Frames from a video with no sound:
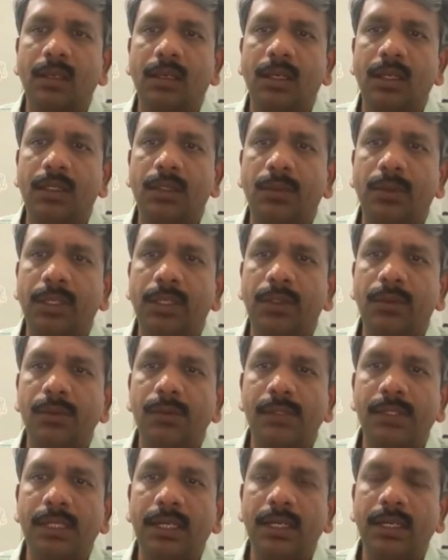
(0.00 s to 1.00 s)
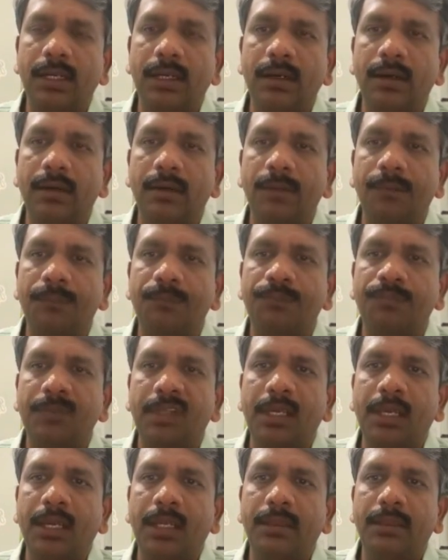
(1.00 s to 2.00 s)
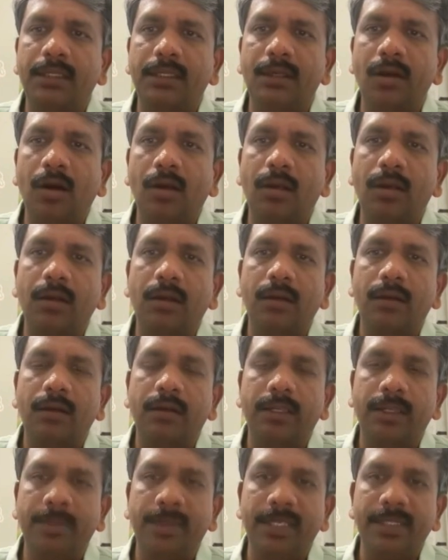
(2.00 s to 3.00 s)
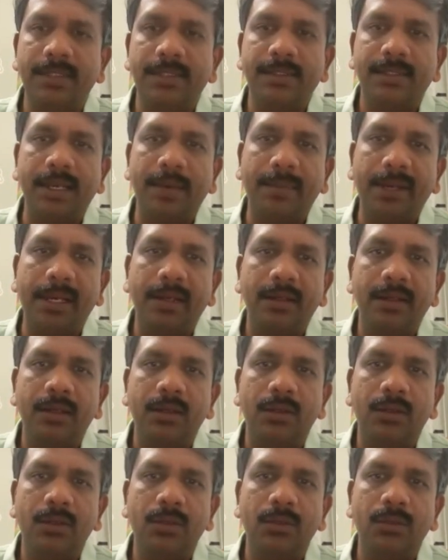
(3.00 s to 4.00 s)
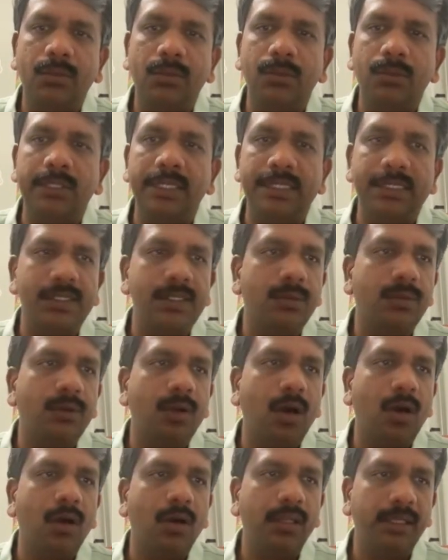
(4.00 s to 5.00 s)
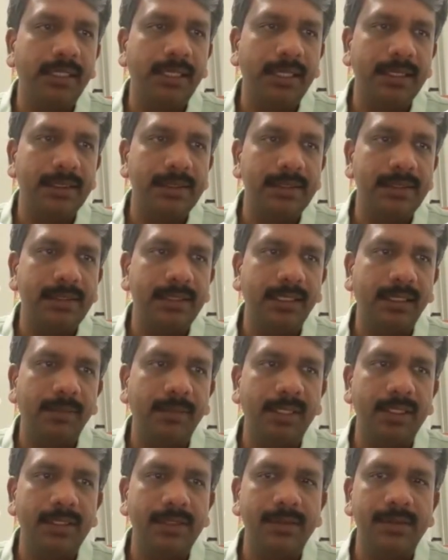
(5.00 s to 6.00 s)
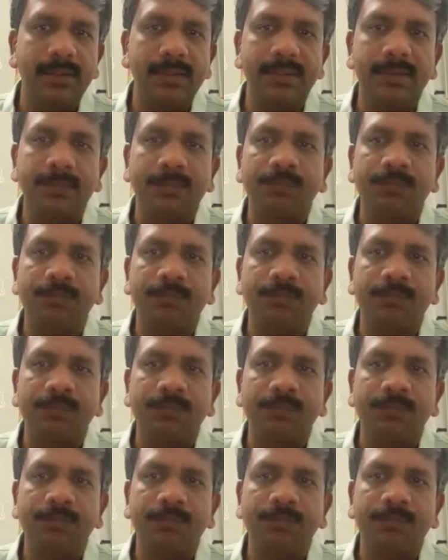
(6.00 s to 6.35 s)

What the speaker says: You can use the docker images command to list down all the existing images.